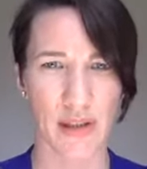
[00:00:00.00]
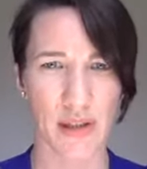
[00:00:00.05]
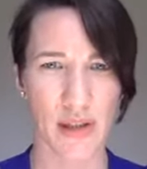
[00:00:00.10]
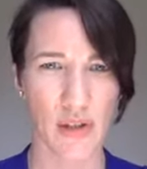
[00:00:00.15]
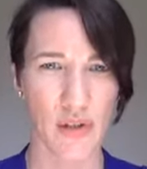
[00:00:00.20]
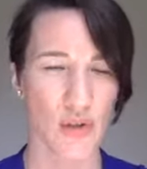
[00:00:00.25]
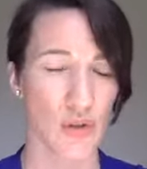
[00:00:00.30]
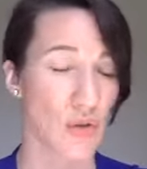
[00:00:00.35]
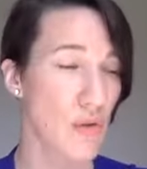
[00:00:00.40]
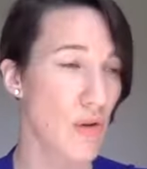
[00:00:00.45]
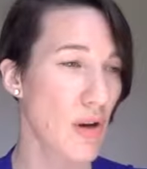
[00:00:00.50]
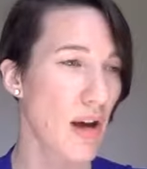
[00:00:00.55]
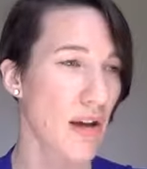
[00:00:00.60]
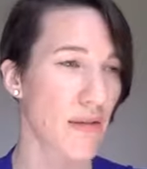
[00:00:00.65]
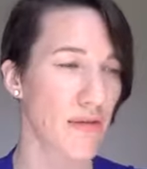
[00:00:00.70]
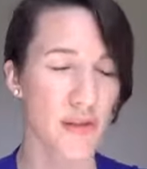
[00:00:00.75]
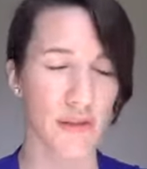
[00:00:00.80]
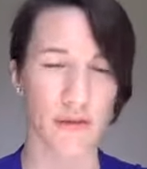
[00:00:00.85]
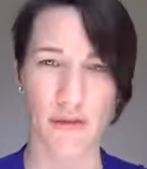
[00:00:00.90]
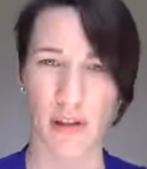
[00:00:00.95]
So you have
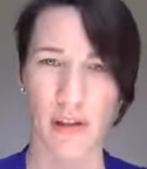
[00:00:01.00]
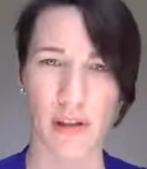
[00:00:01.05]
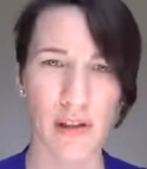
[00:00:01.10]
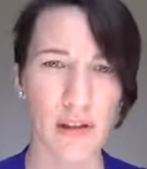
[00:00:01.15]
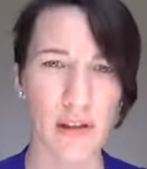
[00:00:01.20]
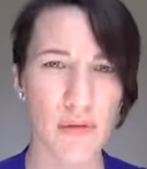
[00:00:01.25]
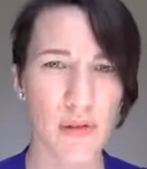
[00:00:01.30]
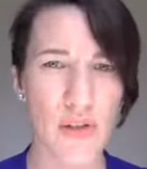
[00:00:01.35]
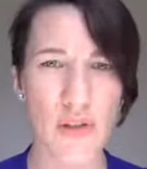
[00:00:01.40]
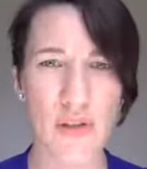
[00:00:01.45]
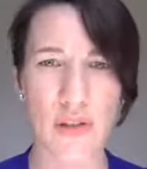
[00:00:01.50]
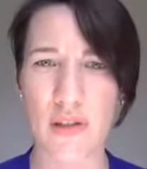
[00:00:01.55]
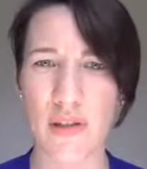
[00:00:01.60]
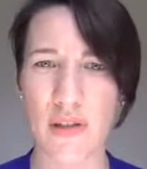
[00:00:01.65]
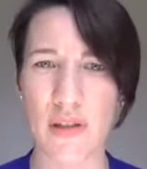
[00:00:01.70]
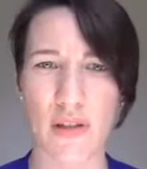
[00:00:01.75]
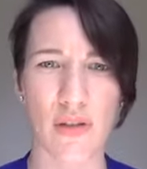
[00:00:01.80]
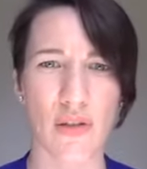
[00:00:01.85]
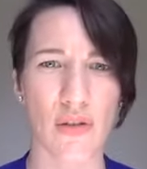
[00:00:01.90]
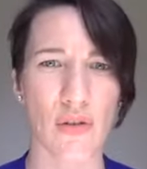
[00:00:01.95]
different languages
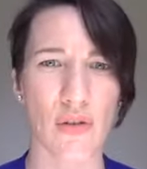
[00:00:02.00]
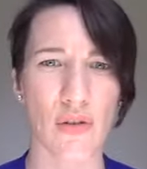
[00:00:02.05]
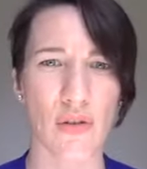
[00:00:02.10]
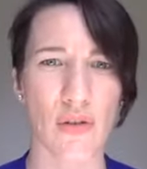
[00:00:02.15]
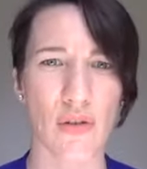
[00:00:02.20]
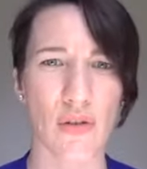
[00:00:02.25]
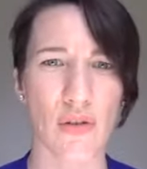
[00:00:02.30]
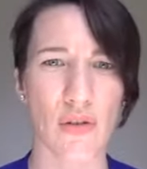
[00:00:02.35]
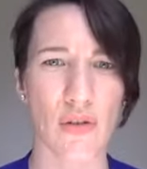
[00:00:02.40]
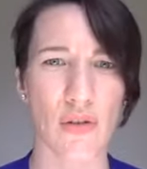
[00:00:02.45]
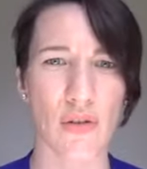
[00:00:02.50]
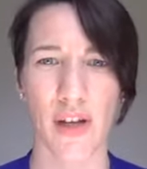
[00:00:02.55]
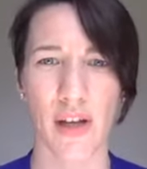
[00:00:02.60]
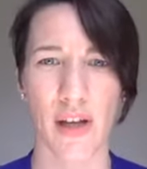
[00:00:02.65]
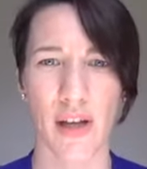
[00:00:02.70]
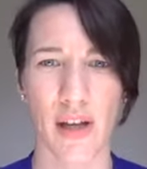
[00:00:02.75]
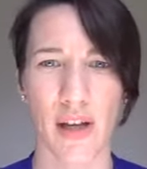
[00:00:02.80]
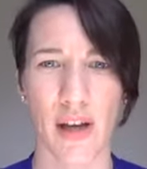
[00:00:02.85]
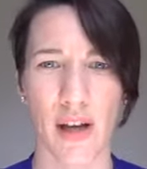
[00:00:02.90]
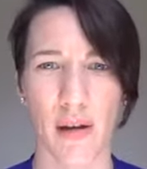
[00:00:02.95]
and you have
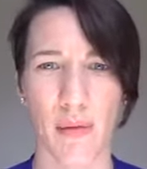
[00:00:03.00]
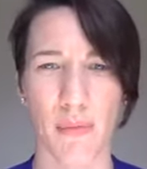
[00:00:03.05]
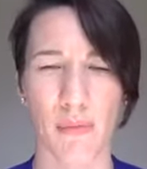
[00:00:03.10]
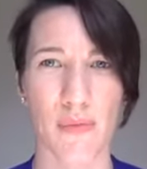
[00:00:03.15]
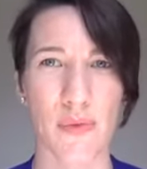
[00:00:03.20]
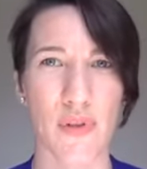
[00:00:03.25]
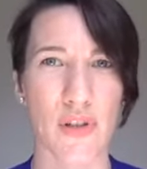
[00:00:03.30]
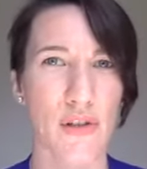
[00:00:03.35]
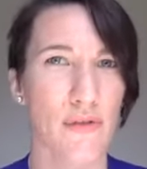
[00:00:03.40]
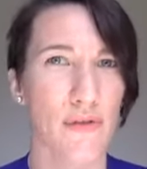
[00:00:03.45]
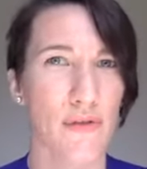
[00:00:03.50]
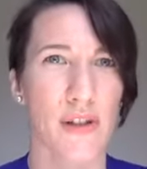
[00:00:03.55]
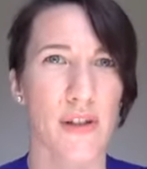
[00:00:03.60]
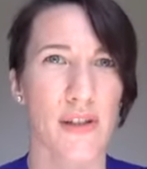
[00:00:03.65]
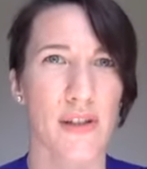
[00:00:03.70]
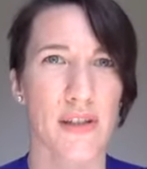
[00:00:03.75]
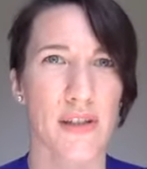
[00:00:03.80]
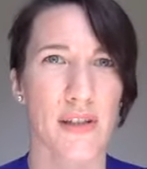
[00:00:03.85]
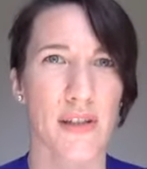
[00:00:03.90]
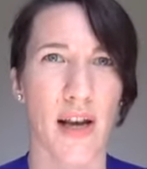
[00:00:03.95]
different
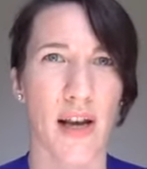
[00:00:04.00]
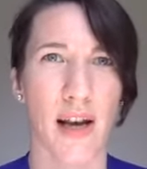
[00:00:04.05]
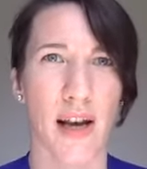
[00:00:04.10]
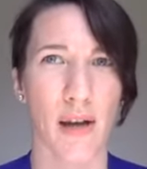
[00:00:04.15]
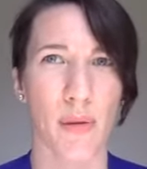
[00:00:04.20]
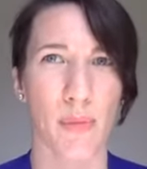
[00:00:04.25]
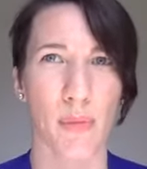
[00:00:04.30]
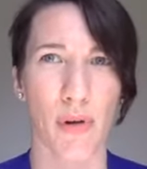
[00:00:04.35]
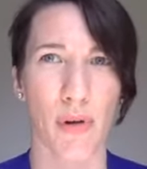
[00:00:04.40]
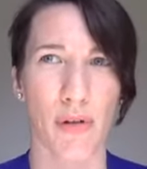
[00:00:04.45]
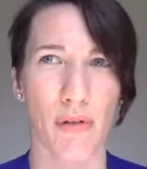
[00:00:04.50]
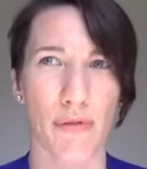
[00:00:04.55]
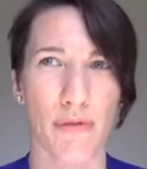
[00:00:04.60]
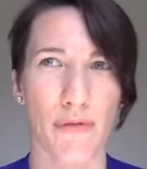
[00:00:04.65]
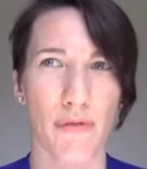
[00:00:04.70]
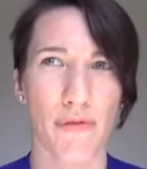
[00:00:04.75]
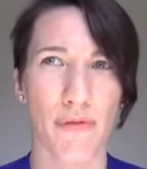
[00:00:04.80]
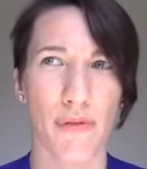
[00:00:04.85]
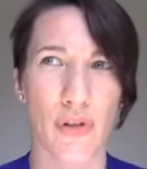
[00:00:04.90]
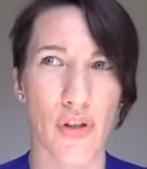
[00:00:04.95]
type of
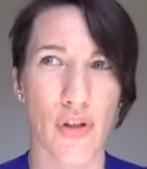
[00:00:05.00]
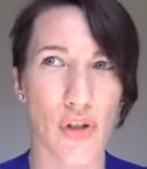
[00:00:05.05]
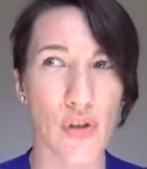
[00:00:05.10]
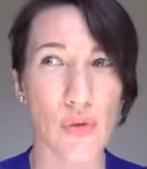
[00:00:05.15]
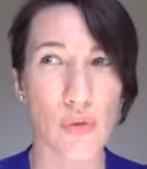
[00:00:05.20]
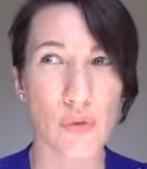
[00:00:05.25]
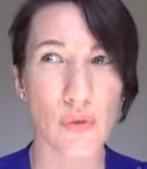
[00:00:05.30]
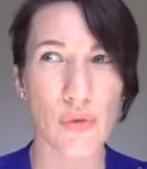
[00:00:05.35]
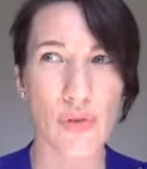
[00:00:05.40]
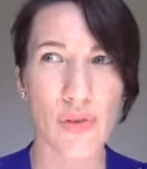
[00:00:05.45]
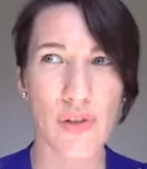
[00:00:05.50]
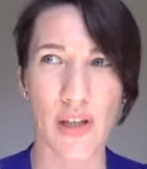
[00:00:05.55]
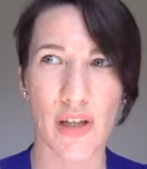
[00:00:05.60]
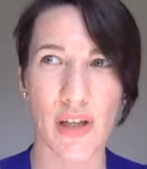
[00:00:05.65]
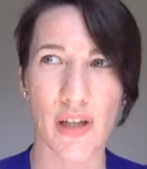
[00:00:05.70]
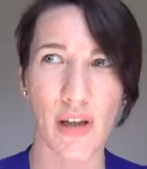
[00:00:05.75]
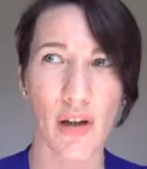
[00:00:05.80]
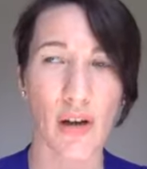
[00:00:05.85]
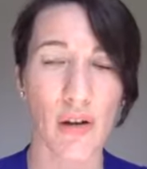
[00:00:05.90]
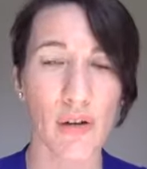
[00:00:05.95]
news
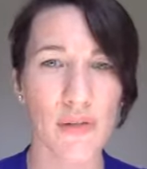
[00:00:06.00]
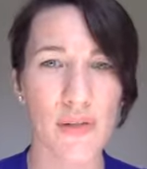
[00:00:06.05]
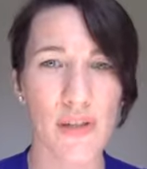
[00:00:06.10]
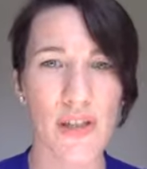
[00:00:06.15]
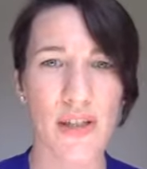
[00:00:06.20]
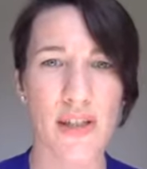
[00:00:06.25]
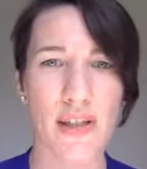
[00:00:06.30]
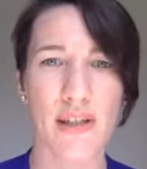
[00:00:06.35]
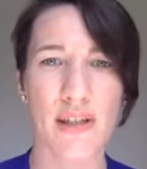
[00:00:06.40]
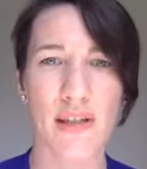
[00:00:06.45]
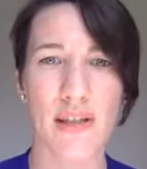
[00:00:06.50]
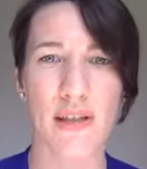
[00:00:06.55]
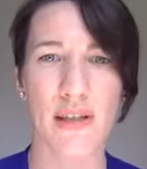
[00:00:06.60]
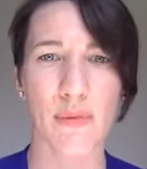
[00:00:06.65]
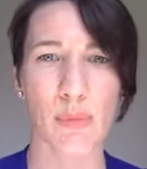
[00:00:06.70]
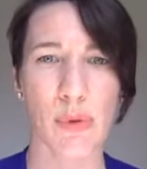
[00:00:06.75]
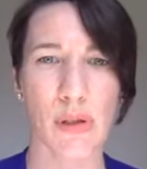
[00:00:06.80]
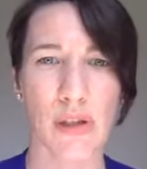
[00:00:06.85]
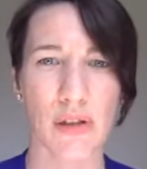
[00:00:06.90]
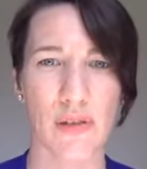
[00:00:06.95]
and content,
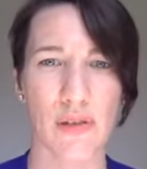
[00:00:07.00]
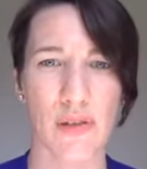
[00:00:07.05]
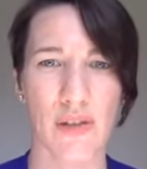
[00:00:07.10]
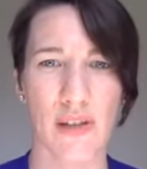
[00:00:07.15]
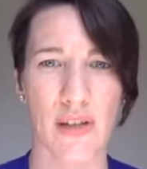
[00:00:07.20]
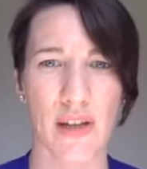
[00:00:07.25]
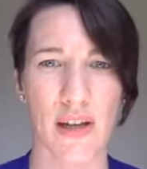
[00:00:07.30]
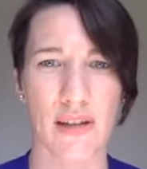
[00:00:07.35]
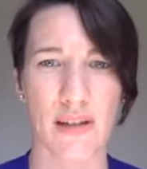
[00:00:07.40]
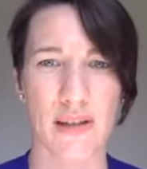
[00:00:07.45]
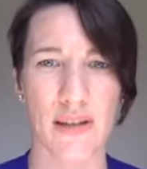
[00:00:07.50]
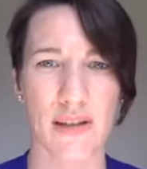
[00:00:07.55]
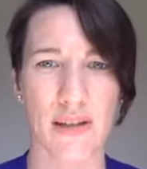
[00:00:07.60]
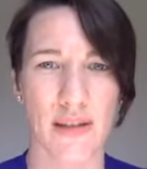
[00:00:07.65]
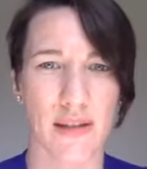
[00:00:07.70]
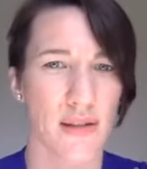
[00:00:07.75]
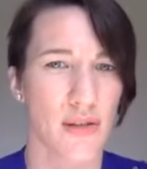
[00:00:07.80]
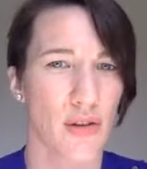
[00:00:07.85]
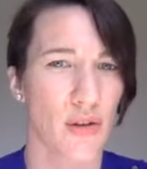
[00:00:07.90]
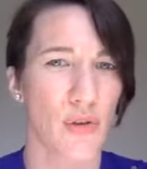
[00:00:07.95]
because
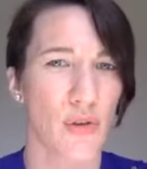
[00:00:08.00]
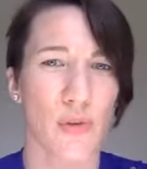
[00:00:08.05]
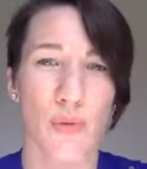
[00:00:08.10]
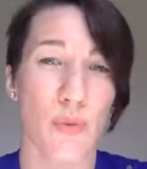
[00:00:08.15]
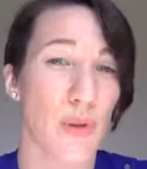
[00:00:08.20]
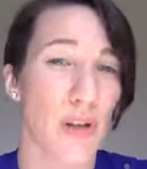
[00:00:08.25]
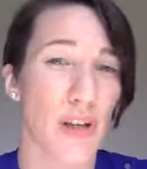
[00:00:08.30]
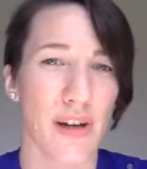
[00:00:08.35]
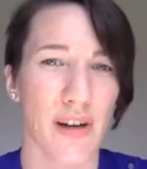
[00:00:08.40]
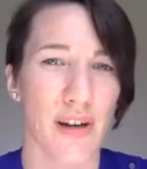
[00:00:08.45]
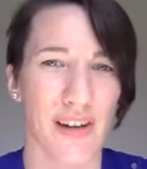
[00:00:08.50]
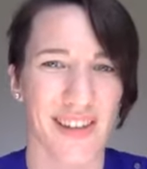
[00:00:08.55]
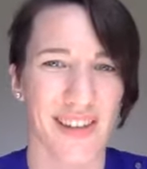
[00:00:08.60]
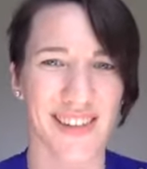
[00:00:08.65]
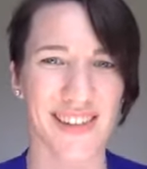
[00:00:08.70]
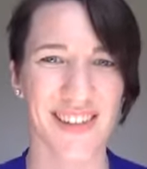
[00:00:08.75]
that's who we are.